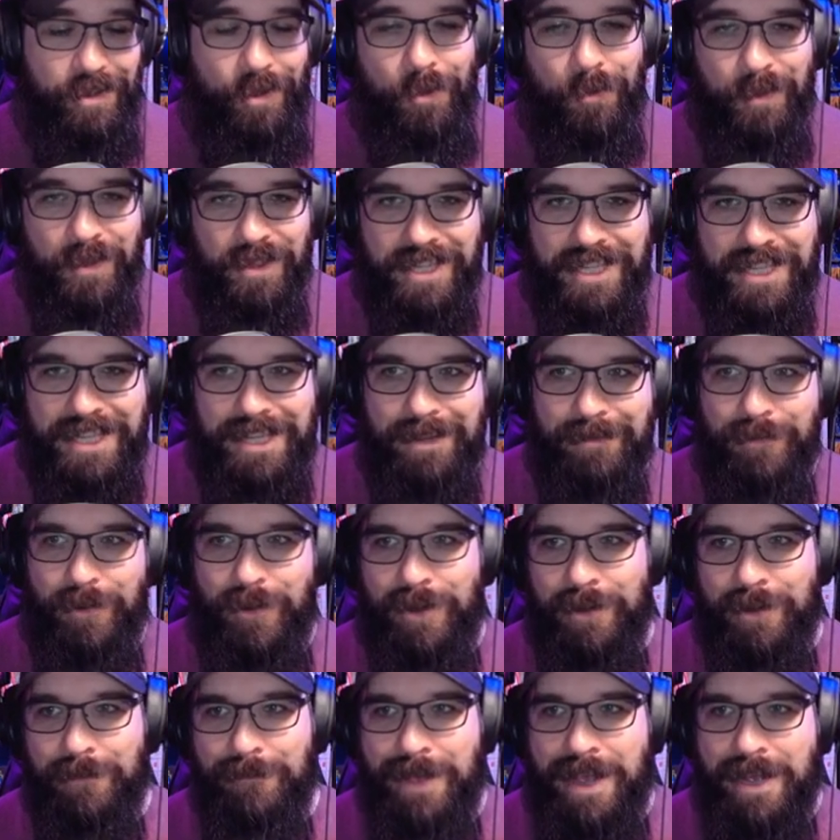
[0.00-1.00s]
all with a
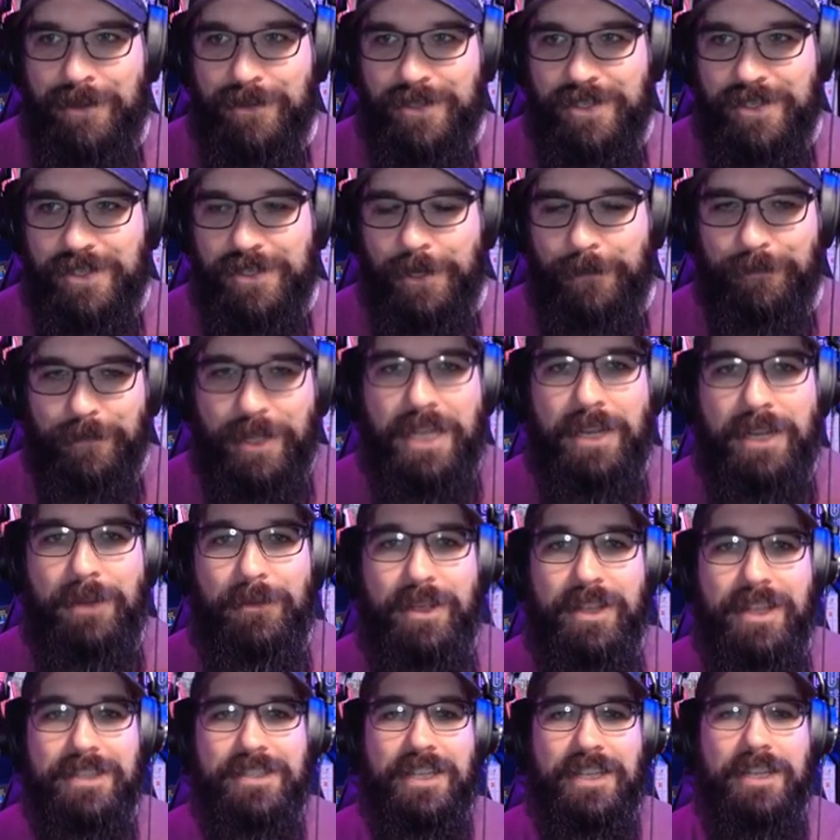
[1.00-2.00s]
keyboard and mouse. So
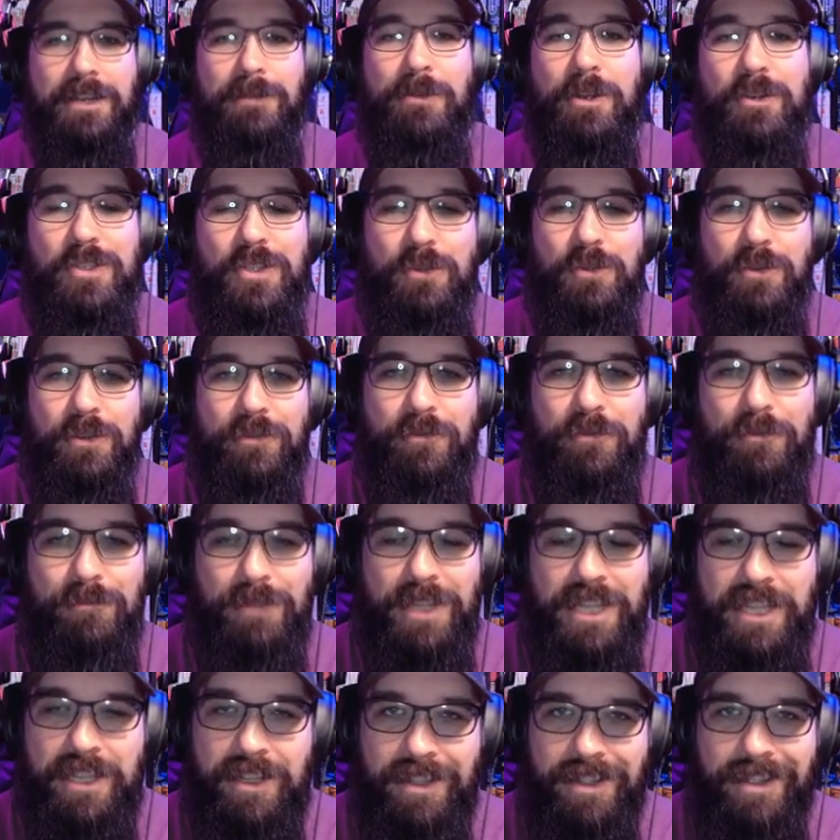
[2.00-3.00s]
anyway, that's gonna about do it for
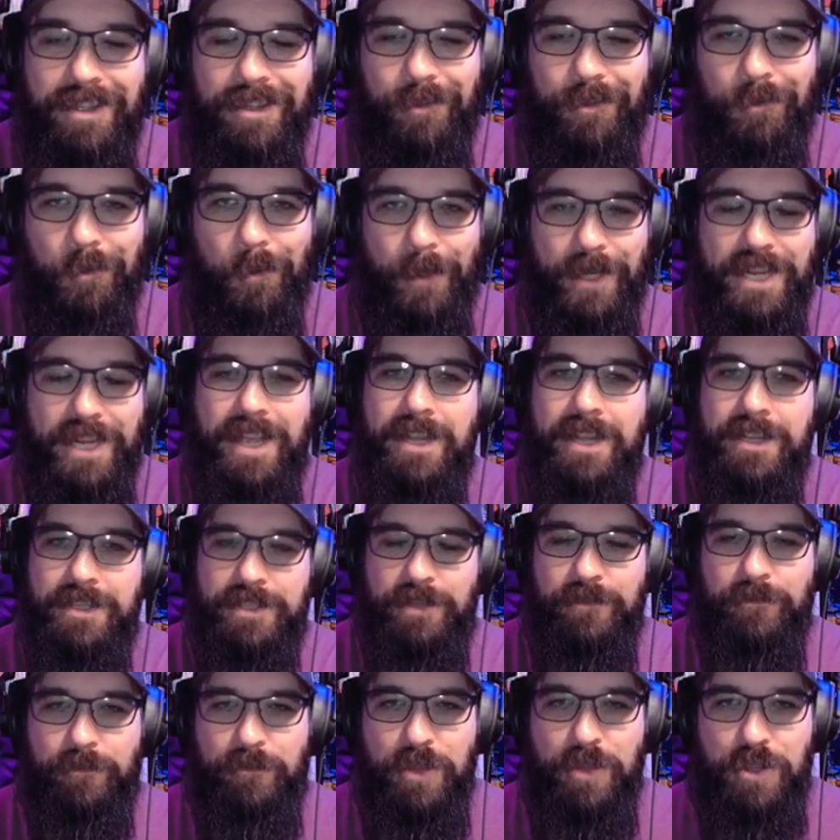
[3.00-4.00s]
me, Lloyd
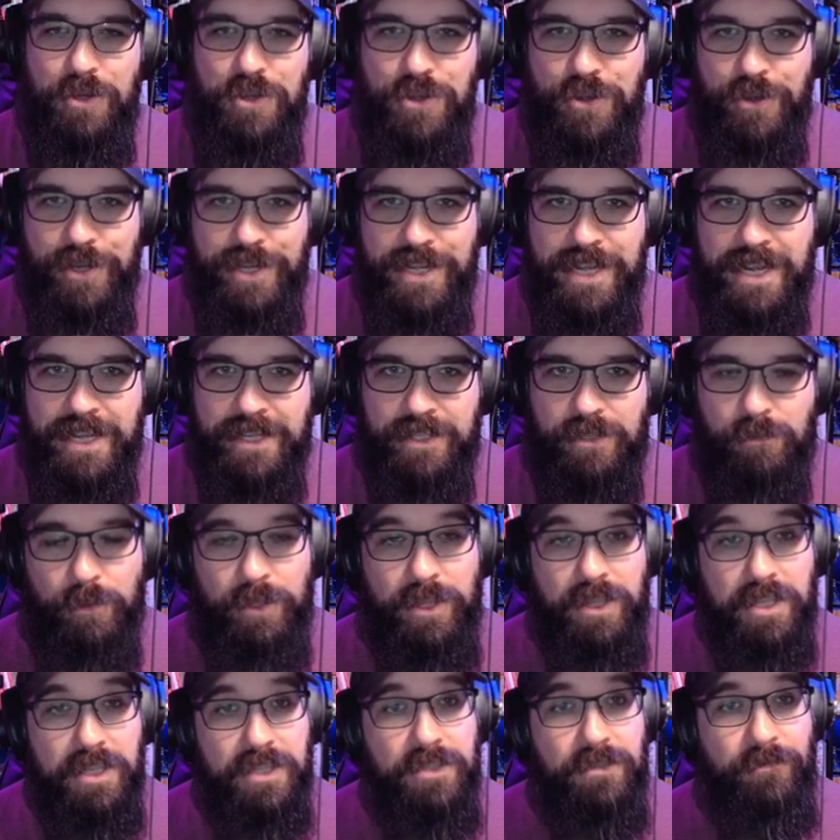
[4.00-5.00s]
Hannison from the Nerd Nest,
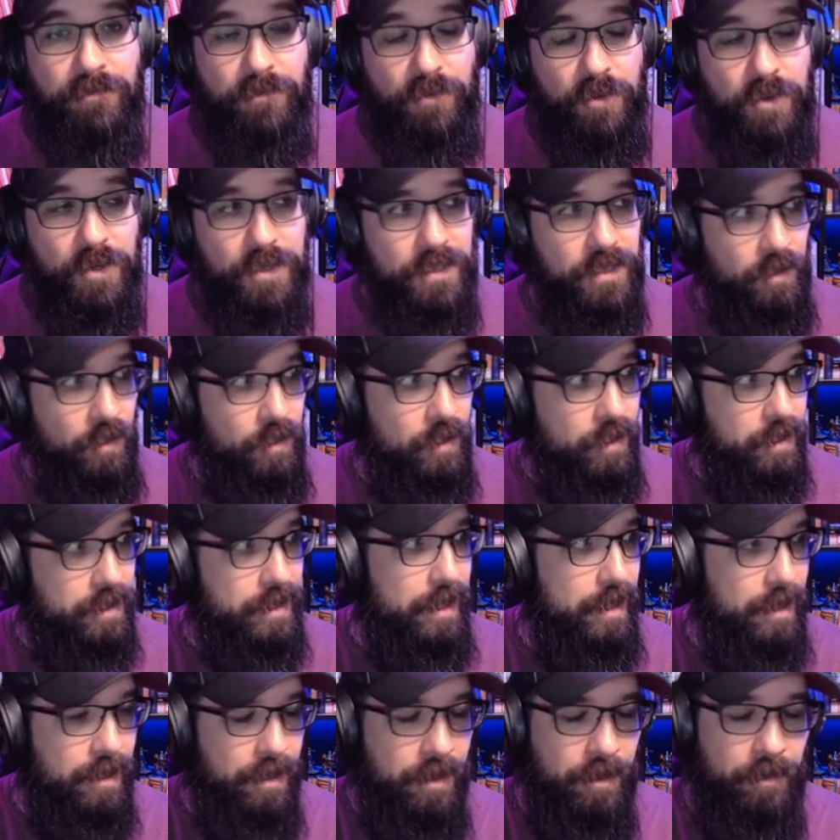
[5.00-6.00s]
with this first look
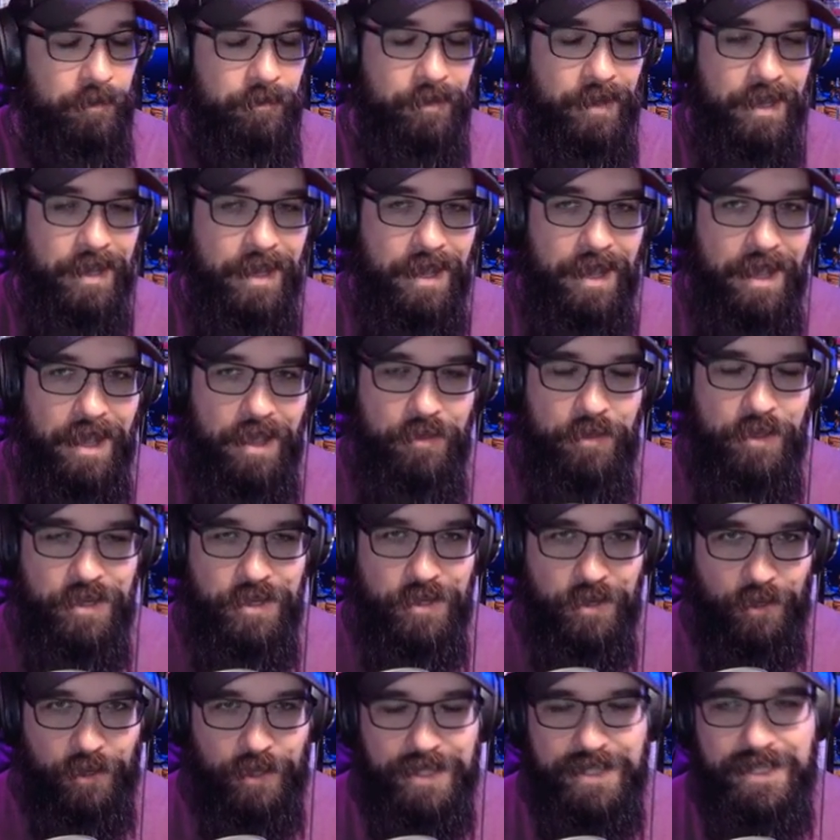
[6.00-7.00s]
of The
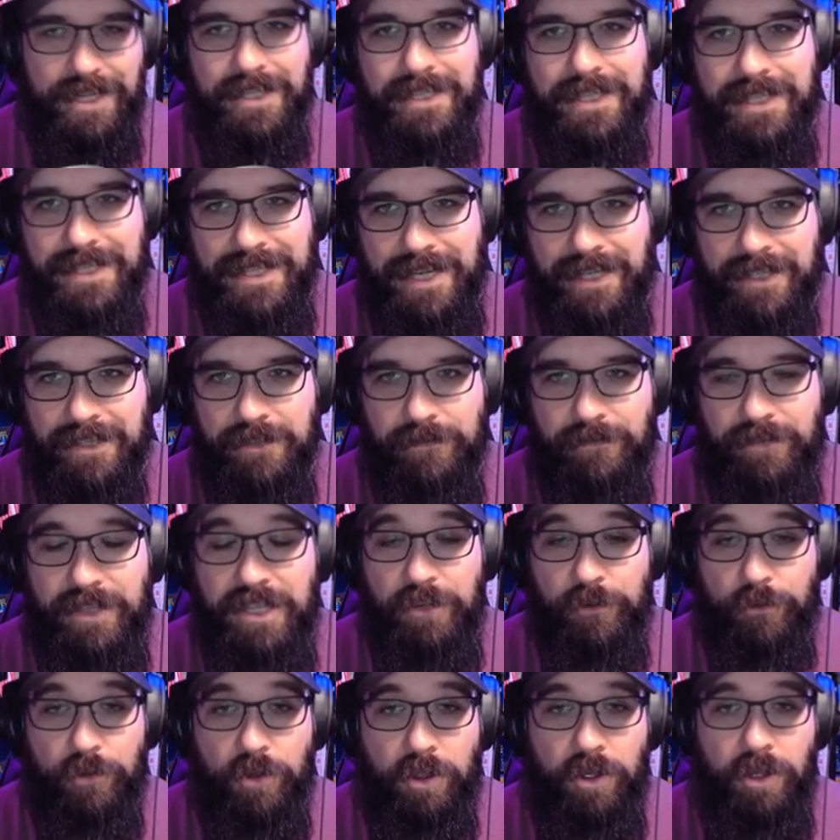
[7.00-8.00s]
Darkside Detective
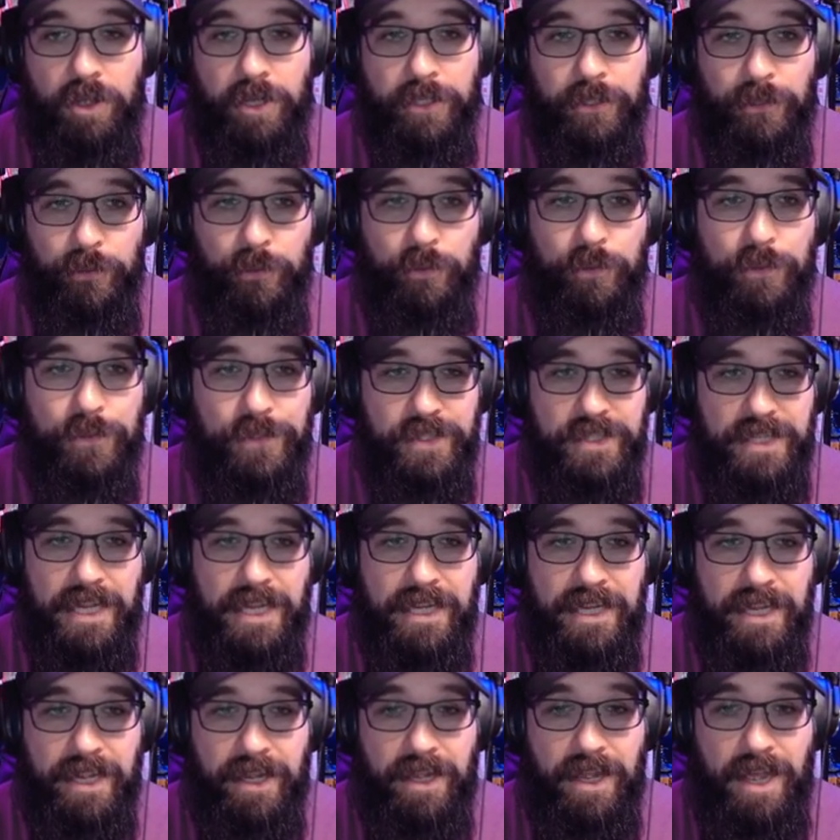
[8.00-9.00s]
here on Google
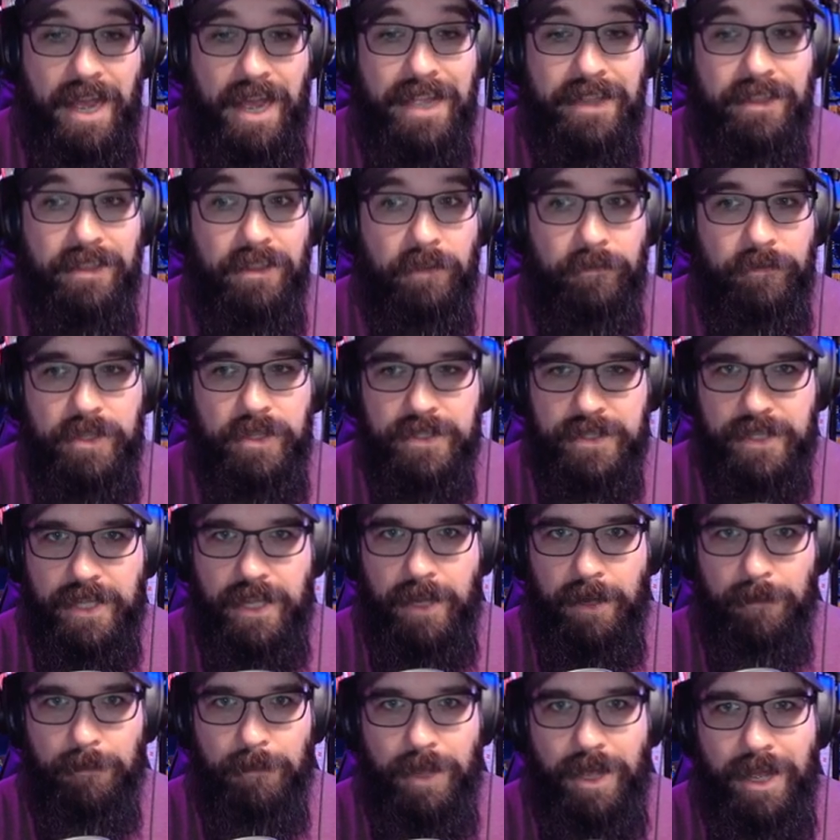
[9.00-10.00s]
Stadia. I love this
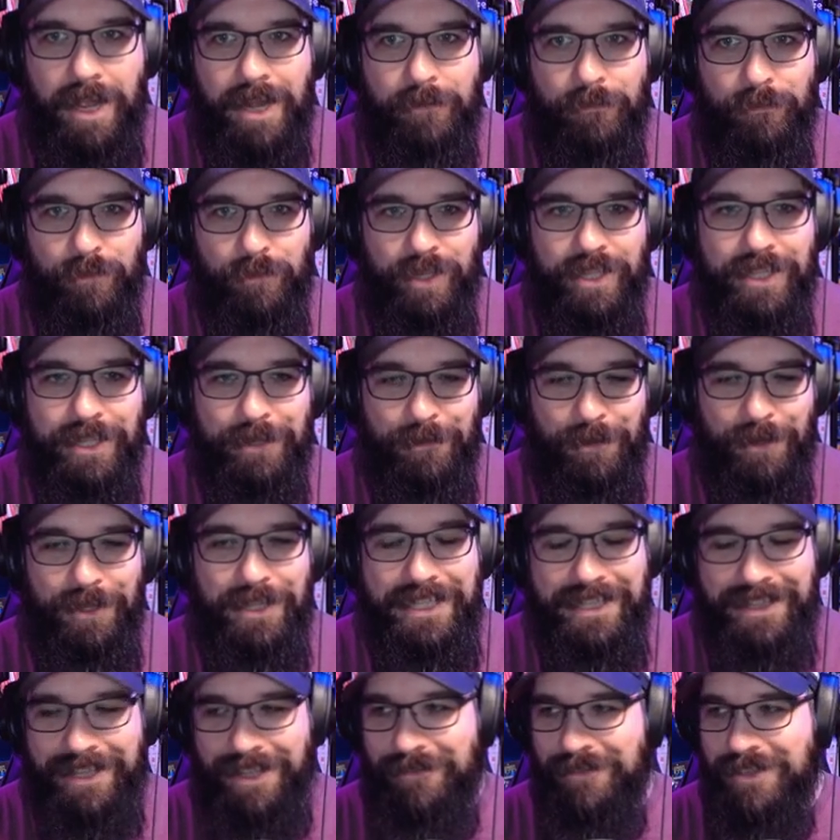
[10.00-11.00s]
game. I really,
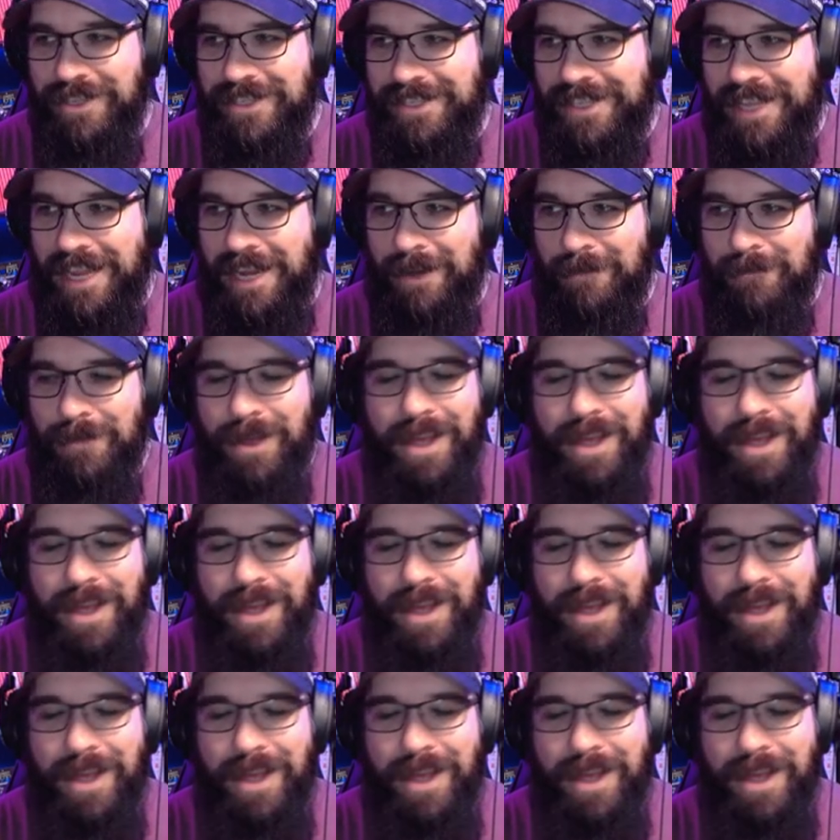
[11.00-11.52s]
really love this game.